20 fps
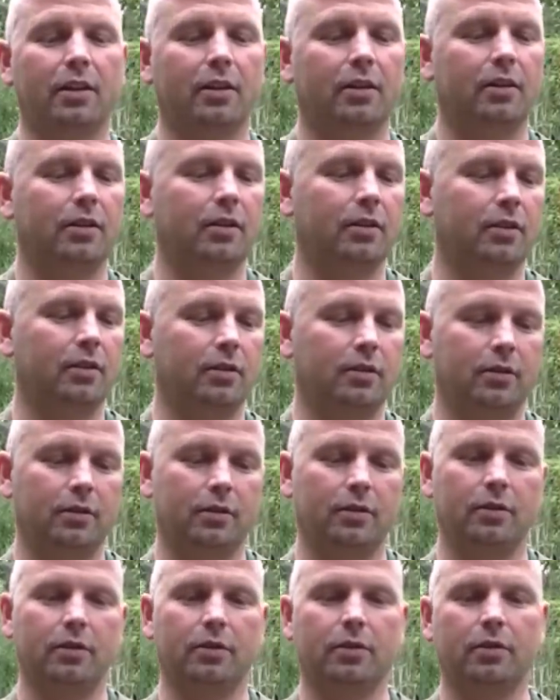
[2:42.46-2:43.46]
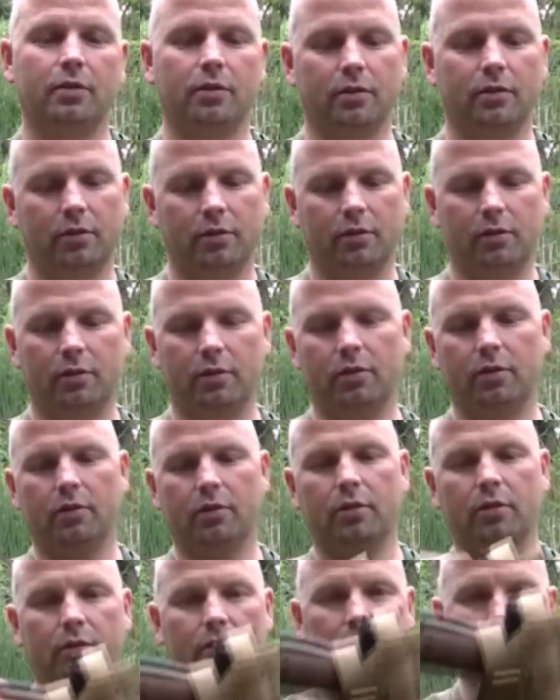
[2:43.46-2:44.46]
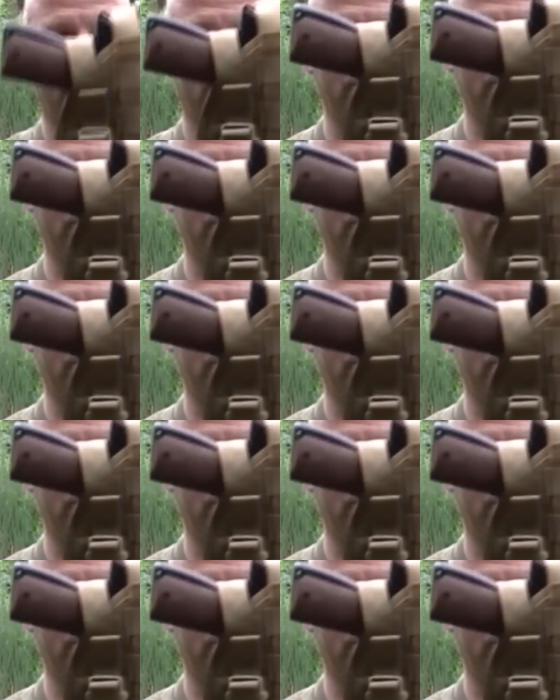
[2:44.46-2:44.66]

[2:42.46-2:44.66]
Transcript: [no speech]